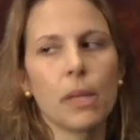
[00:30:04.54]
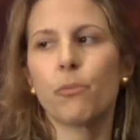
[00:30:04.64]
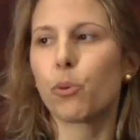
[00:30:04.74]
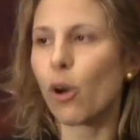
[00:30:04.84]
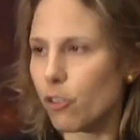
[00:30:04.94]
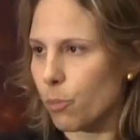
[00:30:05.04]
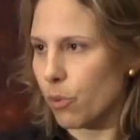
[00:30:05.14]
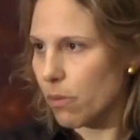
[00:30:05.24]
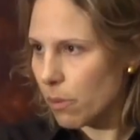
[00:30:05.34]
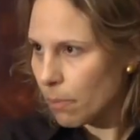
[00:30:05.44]
to be
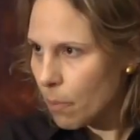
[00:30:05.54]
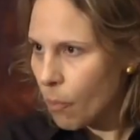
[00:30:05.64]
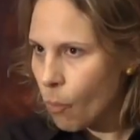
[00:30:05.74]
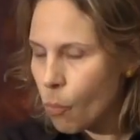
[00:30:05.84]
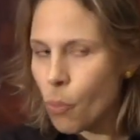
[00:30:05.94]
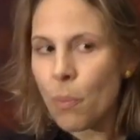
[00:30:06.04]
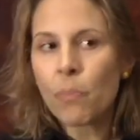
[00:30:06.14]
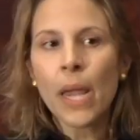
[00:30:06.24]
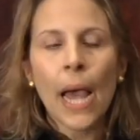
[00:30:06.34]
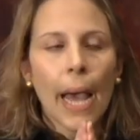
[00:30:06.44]
prosperous.
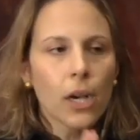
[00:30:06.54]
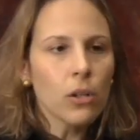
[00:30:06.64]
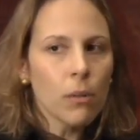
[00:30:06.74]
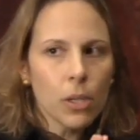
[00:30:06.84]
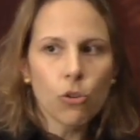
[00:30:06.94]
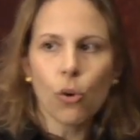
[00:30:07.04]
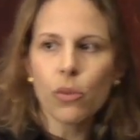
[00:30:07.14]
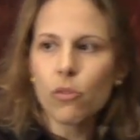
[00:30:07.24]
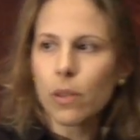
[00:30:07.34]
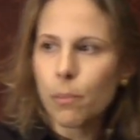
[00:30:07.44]
Economic
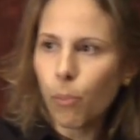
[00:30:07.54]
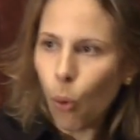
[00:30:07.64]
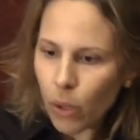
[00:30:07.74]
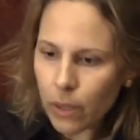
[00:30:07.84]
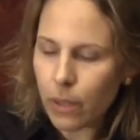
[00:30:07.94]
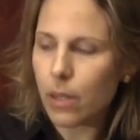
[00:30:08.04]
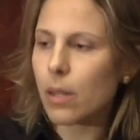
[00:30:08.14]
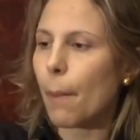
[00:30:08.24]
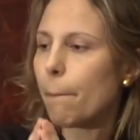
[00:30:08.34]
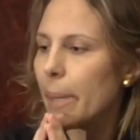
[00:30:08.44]
growth is important